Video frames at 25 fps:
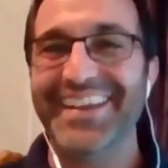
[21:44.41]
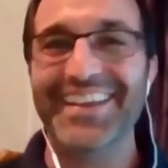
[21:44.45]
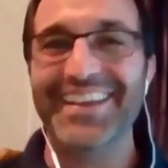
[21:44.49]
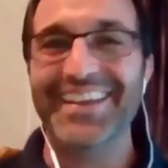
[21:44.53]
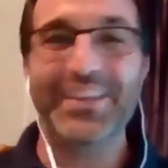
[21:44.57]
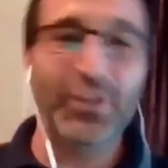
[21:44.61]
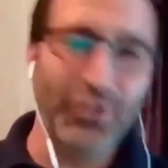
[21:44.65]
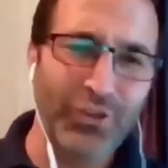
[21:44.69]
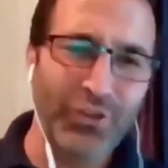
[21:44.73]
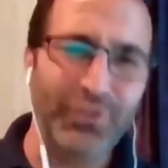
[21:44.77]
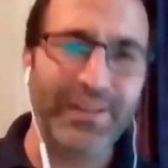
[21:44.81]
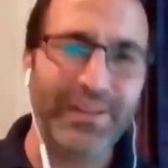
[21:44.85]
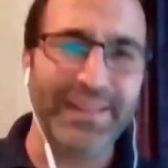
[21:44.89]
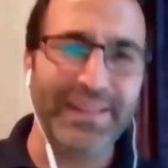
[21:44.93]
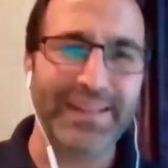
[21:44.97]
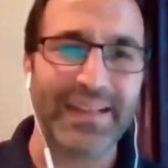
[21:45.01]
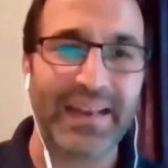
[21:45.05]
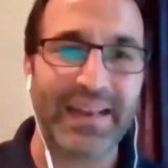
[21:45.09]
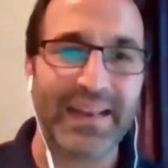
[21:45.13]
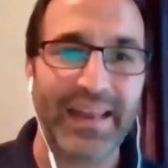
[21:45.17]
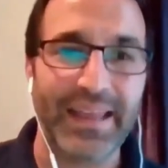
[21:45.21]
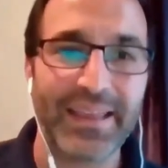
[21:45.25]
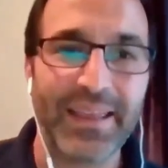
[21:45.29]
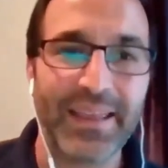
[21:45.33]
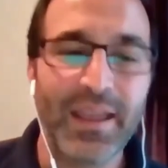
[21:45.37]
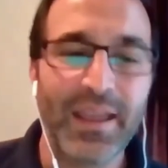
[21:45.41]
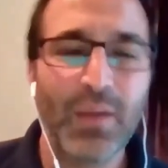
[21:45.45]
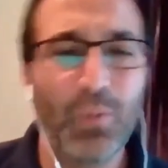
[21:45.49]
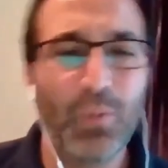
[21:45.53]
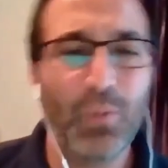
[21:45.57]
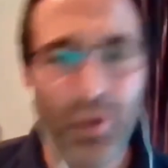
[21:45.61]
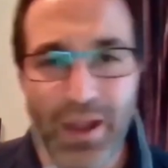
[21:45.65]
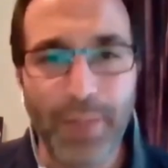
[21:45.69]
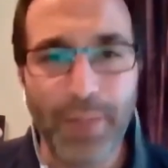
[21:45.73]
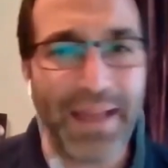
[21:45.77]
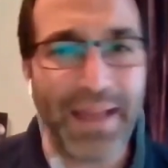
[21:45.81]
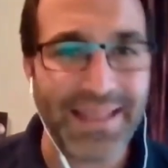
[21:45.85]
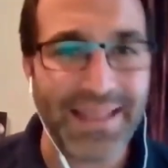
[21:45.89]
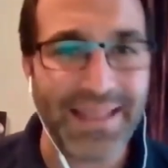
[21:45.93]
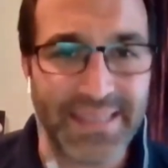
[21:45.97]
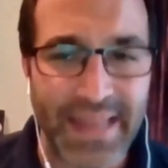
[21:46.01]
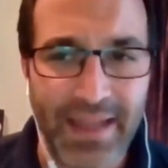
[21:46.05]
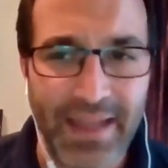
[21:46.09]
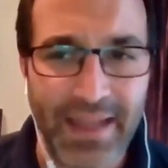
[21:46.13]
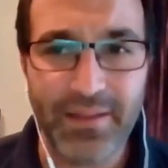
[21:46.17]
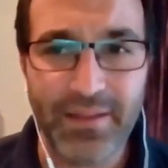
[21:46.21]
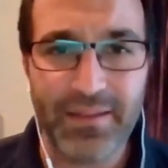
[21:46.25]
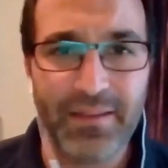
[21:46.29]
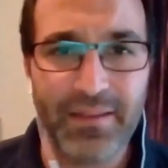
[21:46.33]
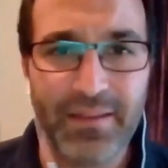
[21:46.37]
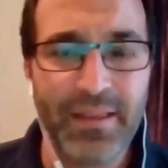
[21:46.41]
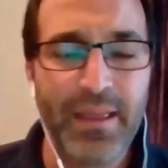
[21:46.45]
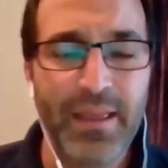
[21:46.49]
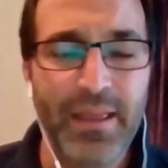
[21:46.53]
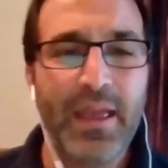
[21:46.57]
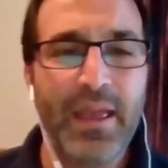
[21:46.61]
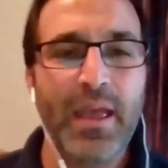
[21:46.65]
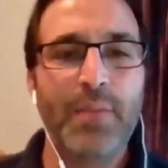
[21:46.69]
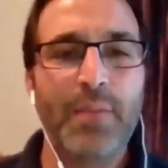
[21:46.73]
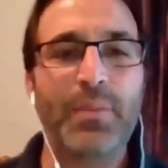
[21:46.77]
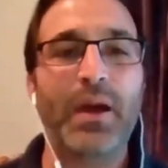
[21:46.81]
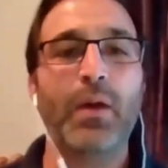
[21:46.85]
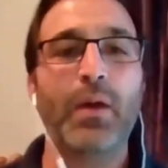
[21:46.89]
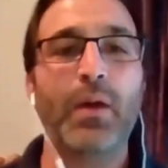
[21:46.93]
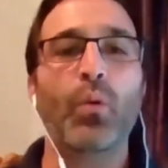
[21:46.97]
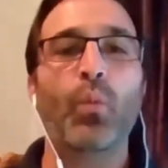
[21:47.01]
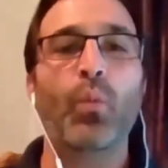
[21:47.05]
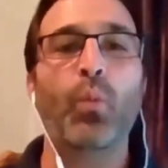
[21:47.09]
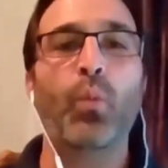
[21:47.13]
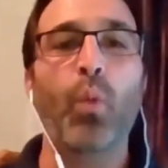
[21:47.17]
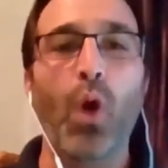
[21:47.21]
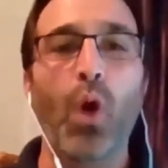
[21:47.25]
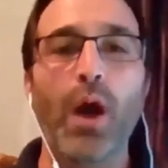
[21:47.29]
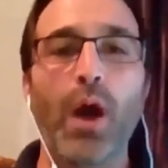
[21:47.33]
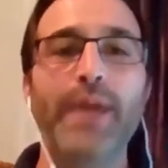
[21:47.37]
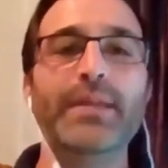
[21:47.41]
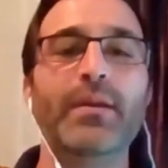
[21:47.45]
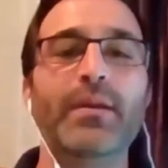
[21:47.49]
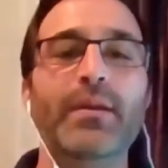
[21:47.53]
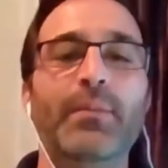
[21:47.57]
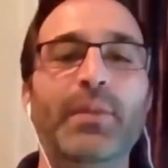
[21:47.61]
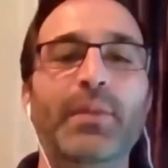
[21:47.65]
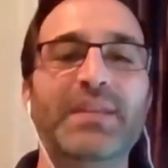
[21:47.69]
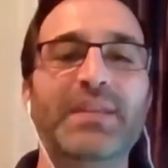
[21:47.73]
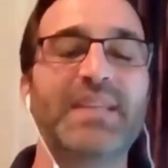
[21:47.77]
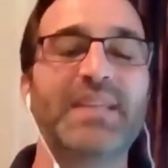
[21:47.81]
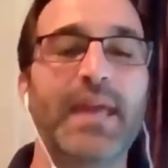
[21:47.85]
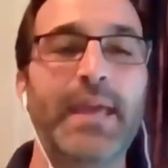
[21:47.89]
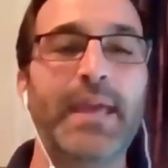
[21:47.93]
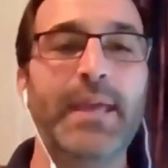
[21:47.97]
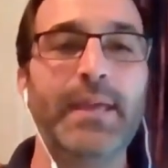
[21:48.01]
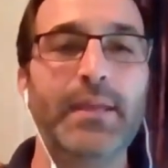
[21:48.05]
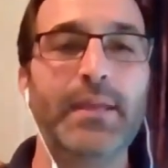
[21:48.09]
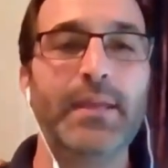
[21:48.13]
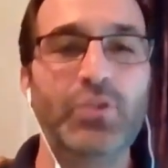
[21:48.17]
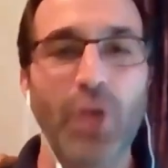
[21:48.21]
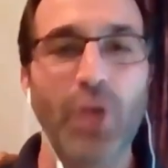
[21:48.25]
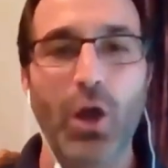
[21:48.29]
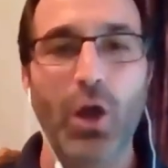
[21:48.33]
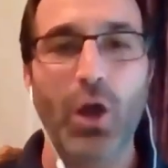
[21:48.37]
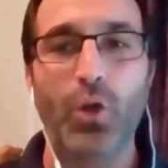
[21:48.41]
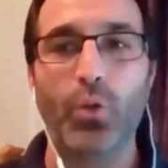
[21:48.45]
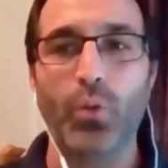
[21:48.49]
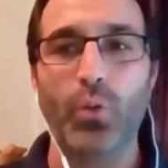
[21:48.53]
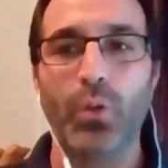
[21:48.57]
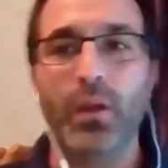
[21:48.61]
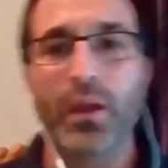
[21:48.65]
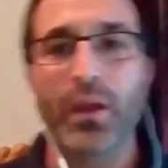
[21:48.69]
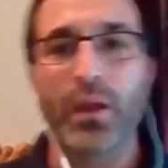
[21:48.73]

You do need the click. We'll come back to that. But why am I saying no?